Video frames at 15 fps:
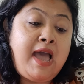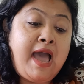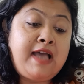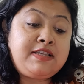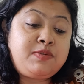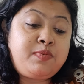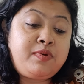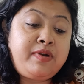
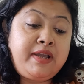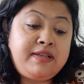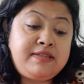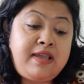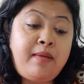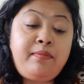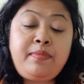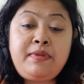as for
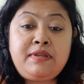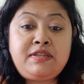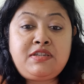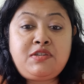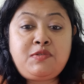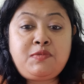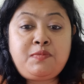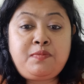example,
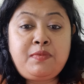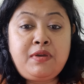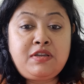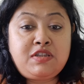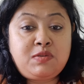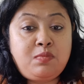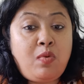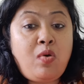
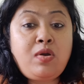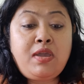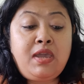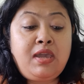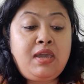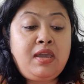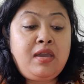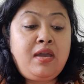
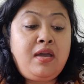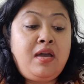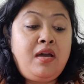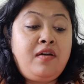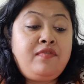smoking,